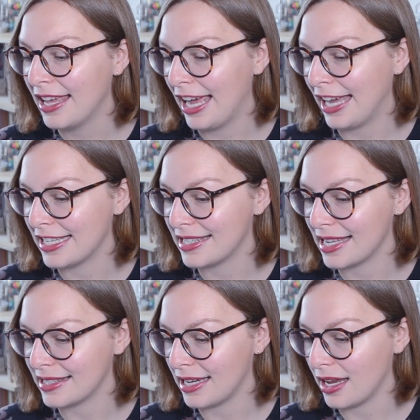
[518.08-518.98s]
and it
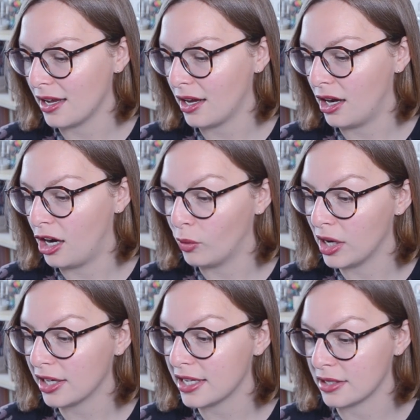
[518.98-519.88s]
says in it, our
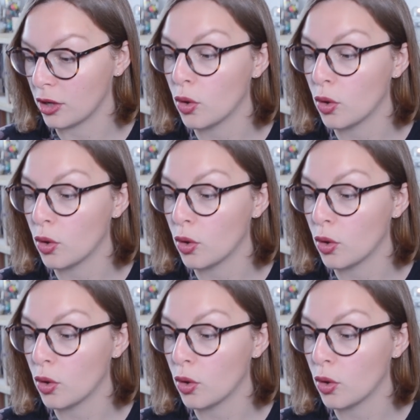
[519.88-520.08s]
work is our